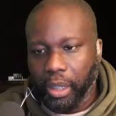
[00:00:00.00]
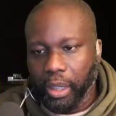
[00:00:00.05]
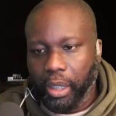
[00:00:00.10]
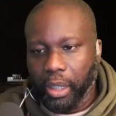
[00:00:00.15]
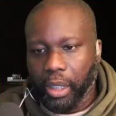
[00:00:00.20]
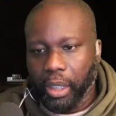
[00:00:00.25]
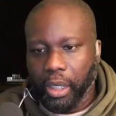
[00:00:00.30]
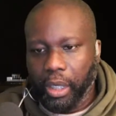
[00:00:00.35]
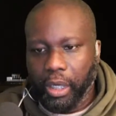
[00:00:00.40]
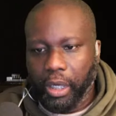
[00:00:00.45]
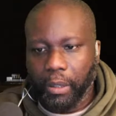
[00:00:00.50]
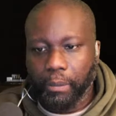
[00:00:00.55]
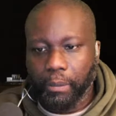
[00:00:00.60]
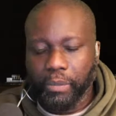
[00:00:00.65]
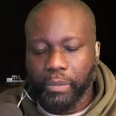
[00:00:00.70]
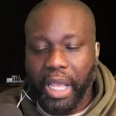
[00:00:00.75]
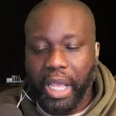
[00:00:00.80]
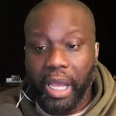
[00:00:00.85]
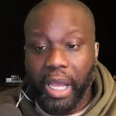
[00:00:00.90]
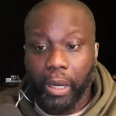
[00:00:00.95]
Um,
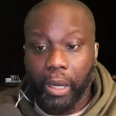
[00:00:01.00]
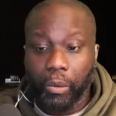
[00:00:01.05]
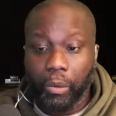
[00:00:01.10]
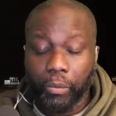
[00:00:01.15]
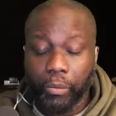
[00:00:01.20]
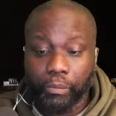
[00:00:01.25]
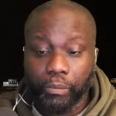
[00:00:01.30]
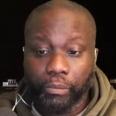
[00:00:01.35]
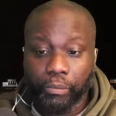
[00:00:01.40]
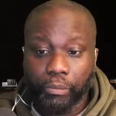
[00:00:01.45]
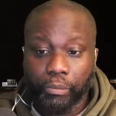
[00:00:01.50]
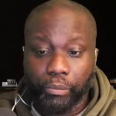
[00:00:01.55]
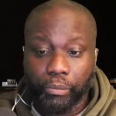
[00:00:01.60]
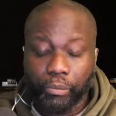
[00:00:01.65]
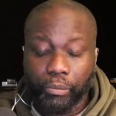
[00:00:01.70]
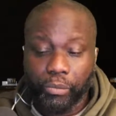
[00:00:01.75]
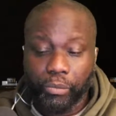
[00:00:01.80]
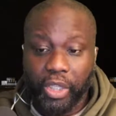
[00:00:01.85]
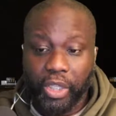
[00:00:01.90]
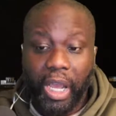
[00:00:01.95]
now,
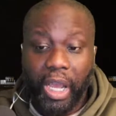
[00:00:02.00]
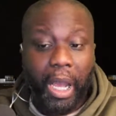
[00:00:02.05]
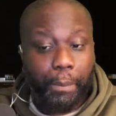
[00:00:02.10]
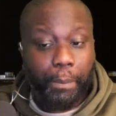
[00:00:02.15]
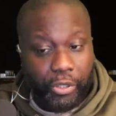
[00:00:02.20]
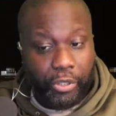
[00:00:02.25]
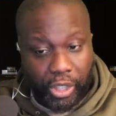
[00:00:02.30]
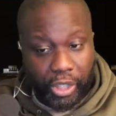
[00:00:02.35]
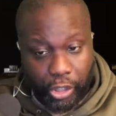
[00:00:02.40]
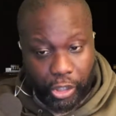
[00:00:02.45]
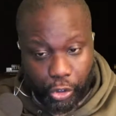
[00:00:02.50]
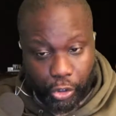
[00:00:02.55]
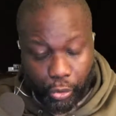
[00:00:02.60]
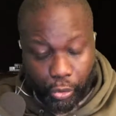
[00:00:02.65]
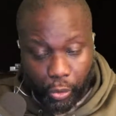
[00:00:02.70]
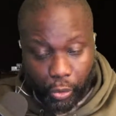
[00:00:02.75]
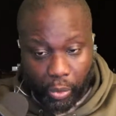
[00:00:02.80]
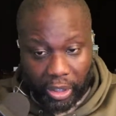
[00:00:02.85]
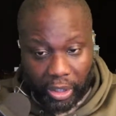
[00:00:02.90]
the opposite is true when it